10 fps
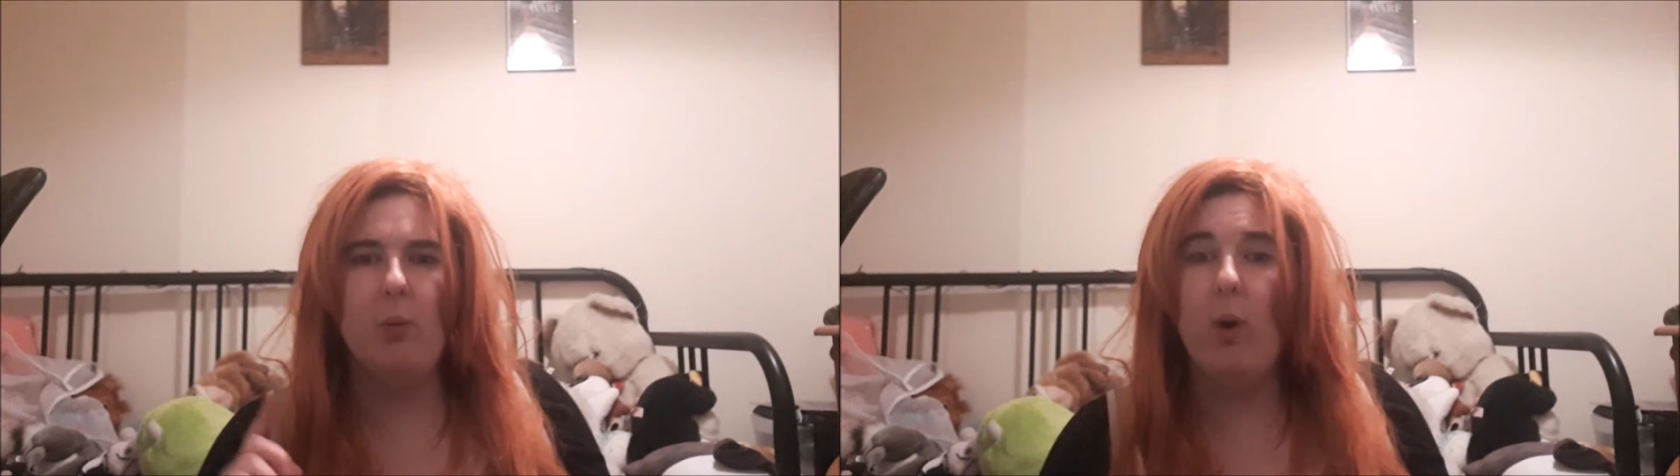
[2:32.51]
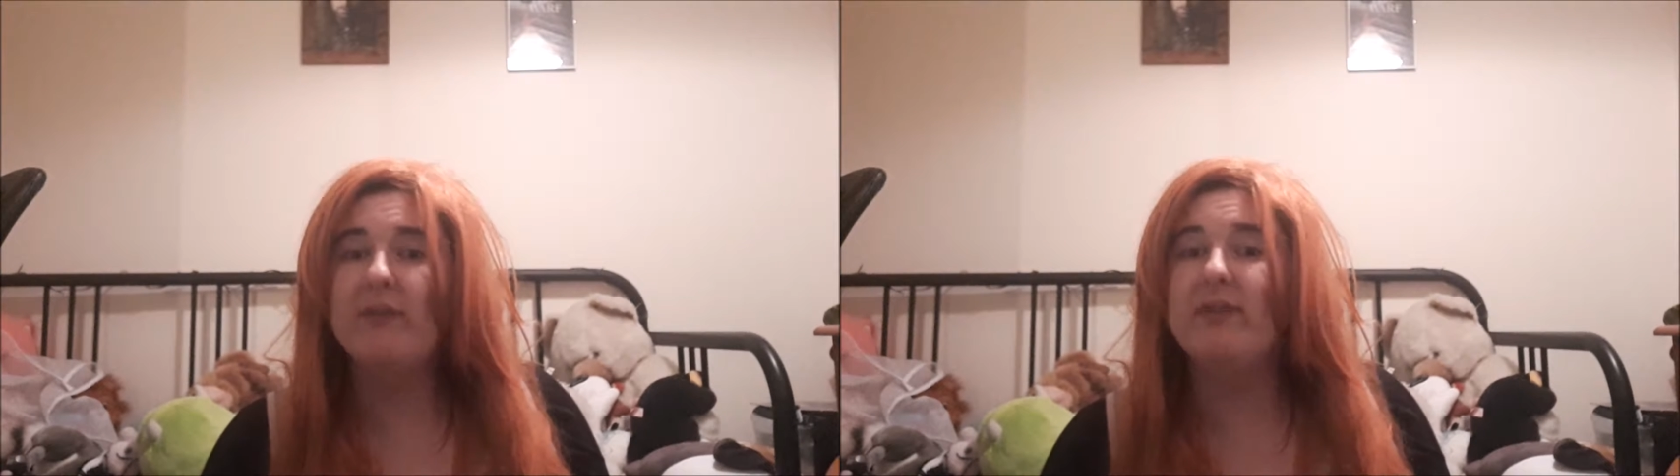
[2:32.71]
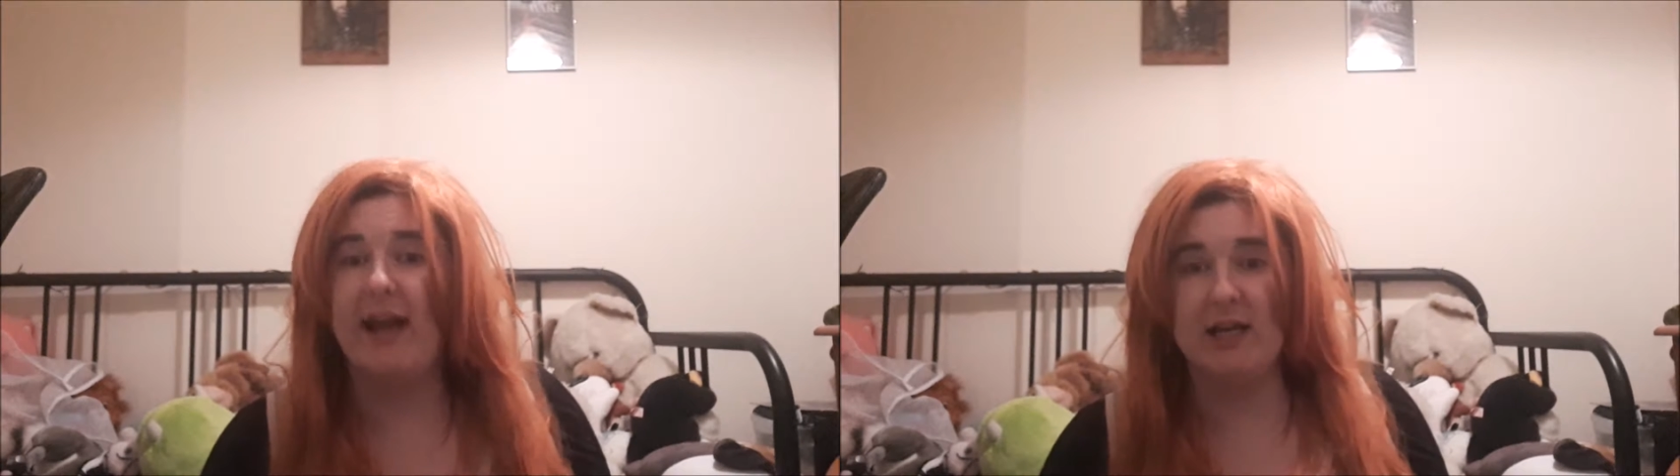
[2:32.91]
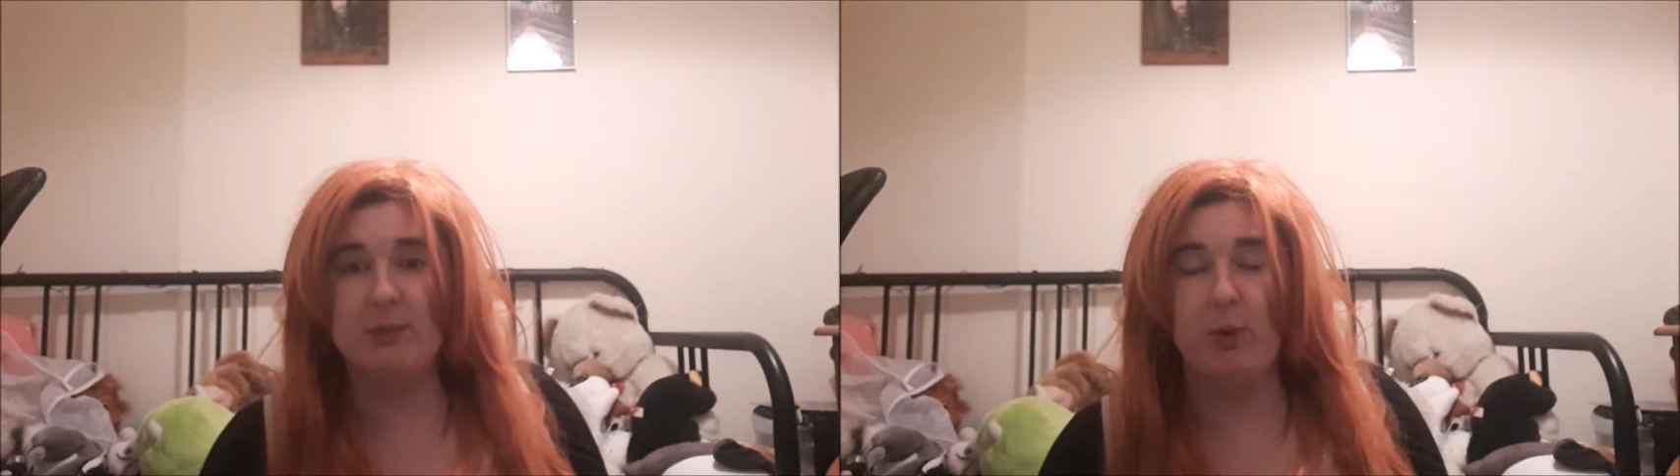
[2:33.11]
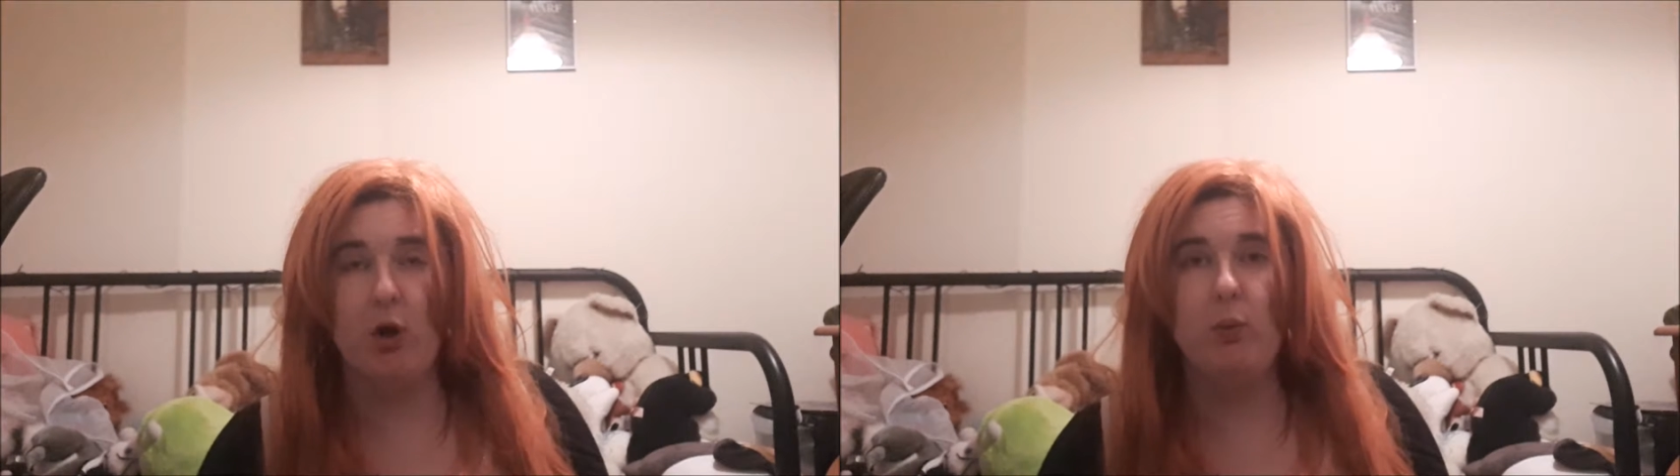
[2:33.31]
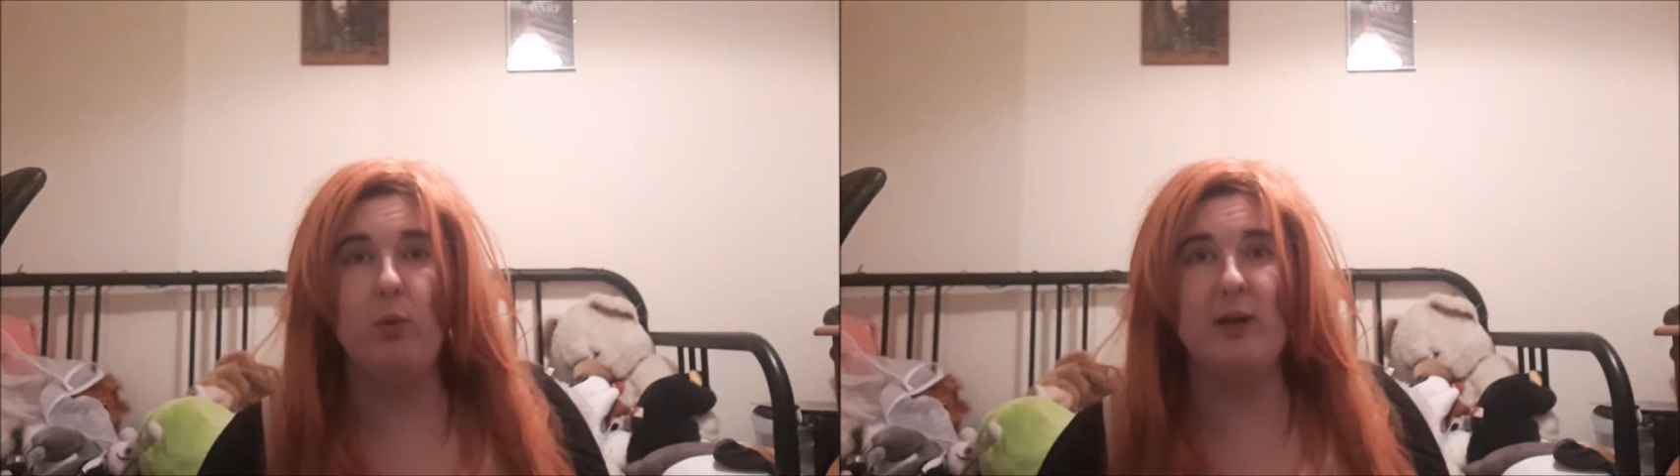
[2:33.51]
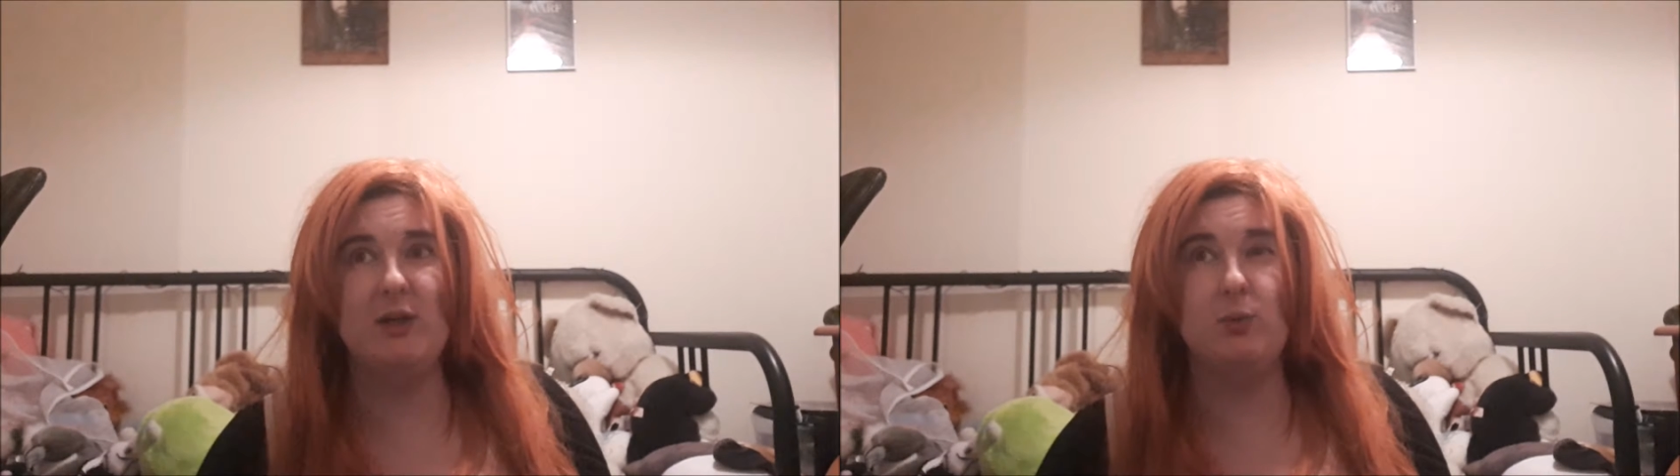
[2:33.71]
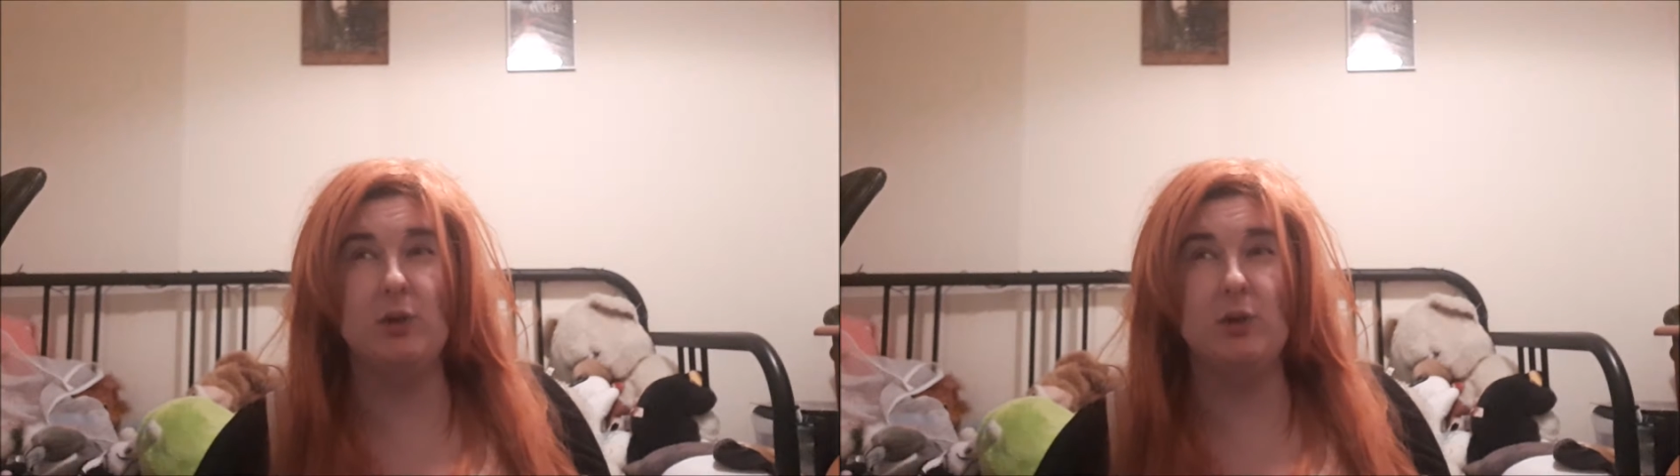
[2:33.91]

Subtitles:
one expo, which